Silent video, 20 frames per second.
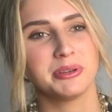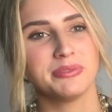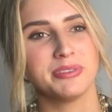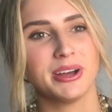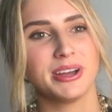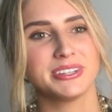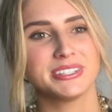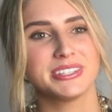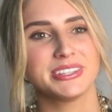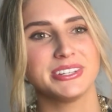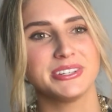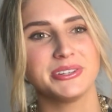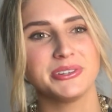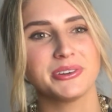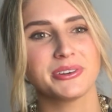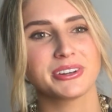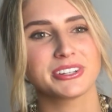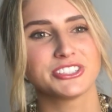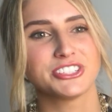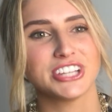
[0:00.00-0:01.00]
We're gonna move on to the
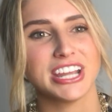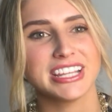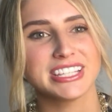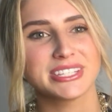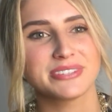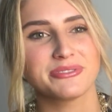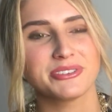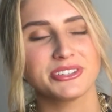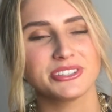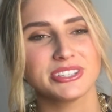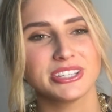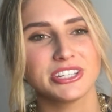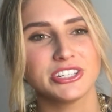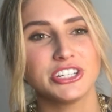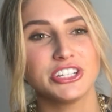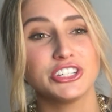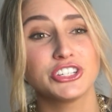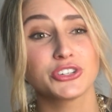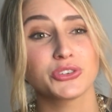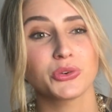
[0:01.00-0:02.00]
New York Jets versus
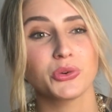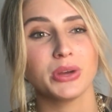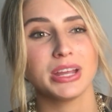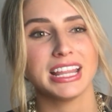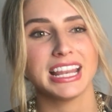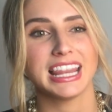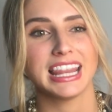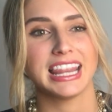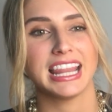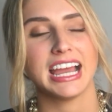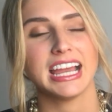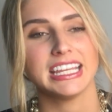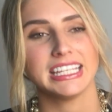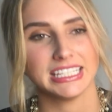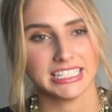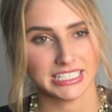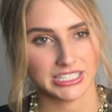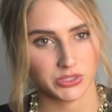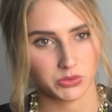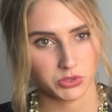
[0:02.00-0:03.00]
the Detroit
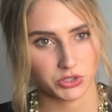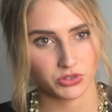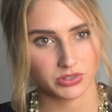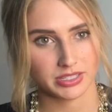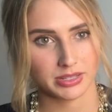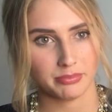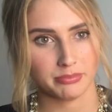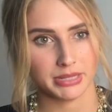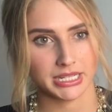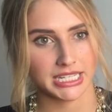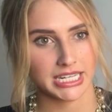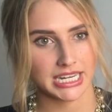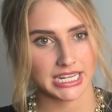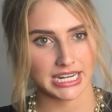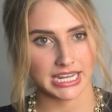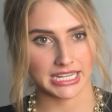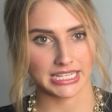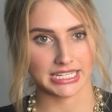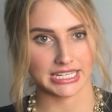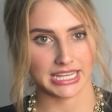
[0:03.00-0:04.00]
Lions, which was a
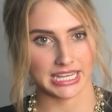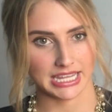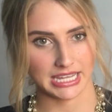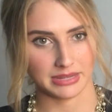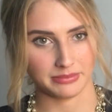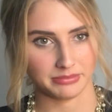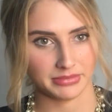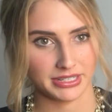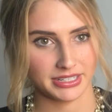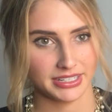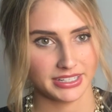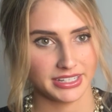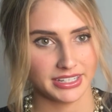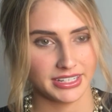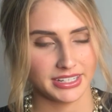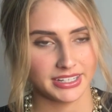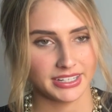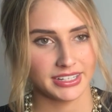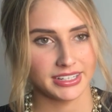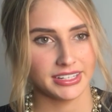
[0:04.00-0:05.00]
Monday night game.
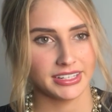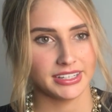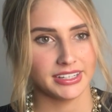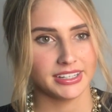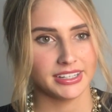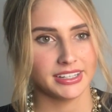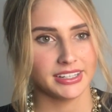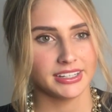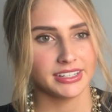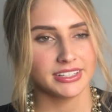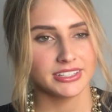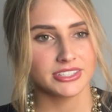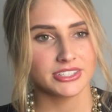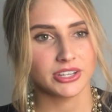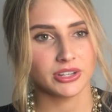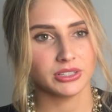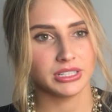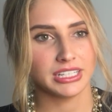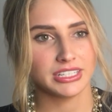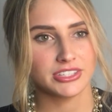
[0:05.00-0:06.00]

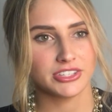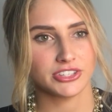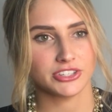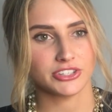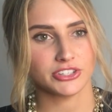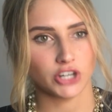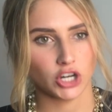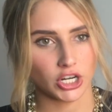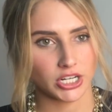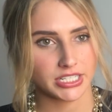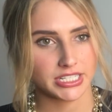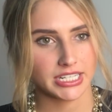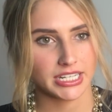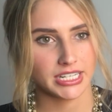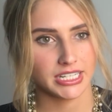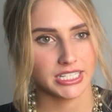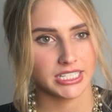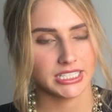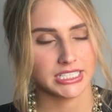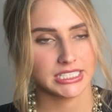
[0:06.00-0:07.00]
So let's
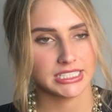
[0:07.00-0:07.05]
start.